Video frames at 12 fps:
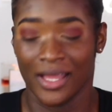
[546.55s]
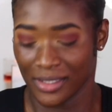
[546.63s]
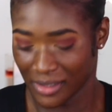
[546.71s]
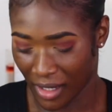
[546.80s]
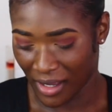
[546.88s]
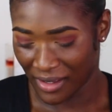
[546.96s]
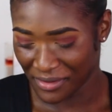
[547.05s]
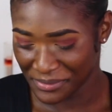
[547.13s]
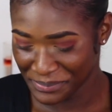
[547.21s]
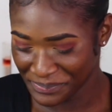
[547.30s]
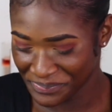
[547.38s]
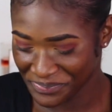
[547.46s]
y'all,
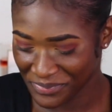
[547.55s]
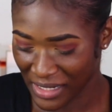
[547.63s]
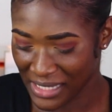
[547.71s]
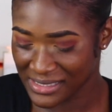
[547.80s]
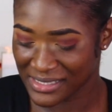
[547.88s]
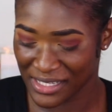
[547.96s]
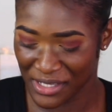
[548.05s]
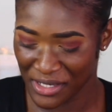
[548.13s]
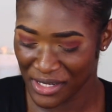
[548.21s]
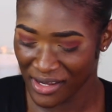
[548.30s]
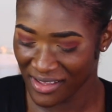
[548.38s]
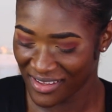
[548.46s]
I
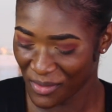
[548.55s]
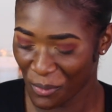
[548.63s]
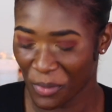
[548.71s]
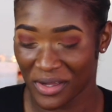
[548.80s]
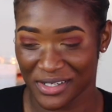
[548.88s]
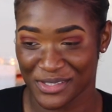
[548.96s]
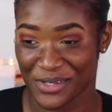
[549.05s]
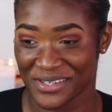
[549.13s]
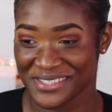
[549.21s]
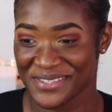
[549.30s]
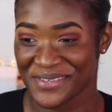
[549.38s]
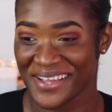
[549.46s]
did want to
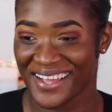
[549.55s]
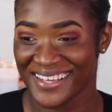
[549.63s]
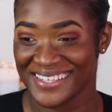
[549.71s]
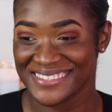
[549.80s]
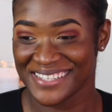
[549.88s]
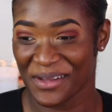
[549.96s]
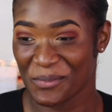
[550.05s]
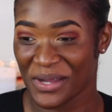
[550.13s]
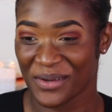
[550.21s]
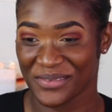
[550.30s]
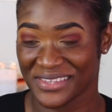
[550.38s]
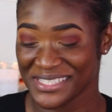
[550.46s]
talk to you guys
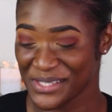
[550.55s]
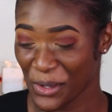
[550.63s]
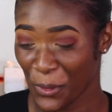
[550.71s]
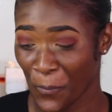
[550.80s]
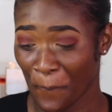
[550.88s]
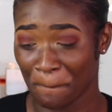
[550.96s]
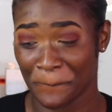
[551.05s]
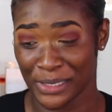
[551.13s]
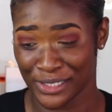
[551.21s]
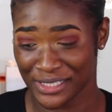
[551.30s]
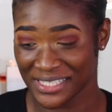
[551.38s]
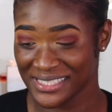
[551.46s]
about this whole
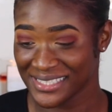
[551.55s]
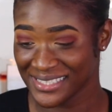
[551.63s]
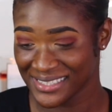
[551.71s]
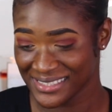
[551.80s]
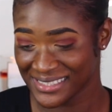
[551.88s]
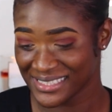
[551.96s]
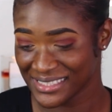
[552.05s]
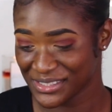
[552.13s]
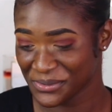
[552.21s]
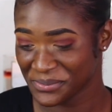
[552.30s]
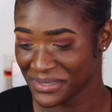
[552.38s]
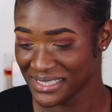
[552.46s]
Birkin
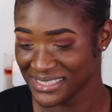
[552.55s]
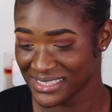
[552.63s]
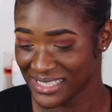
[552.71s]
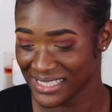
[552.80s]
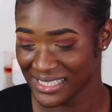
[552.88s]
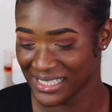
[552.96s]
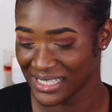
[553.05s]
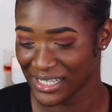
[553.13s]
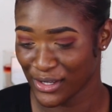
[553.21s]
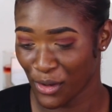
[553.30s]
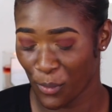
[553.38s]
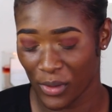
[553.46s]
situation
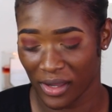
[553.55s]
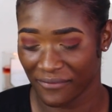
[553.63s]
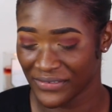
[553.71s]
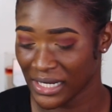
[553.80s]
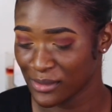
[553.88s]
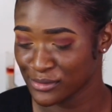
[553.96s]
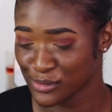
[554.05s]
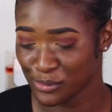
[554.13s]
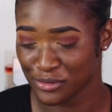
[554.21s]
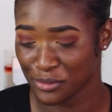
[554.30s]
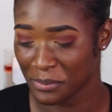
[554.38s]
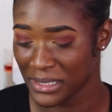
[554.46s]
going around
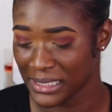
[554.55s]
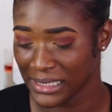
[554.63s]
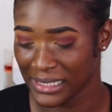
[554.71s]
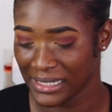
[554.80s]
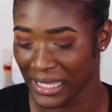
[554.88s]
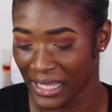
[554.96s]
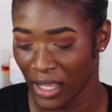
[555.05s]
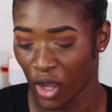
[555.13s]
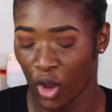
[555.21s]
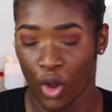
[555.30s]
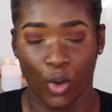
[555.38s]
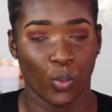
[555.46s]
social media. Like,
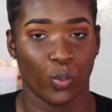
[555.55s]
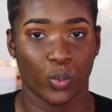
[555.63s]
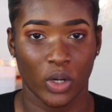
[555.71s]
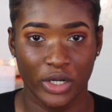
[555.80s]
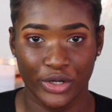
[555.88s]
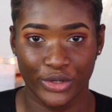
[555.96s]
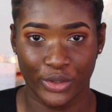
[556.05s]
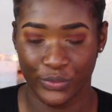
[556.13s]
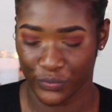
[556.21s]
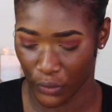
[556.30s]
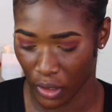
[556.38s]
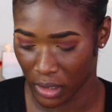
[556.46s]
what are your
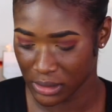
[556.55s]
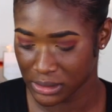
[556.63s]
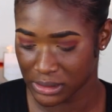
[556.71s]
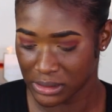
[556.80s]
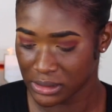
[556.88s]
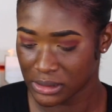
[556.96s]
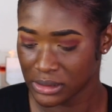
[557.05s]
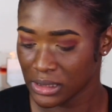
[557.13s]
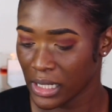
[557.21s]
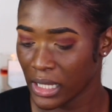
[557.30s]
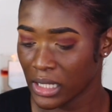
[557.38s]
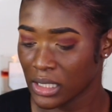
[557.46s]
thoughts?
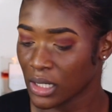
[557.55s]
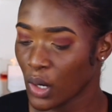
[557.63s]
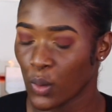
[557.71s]
Like,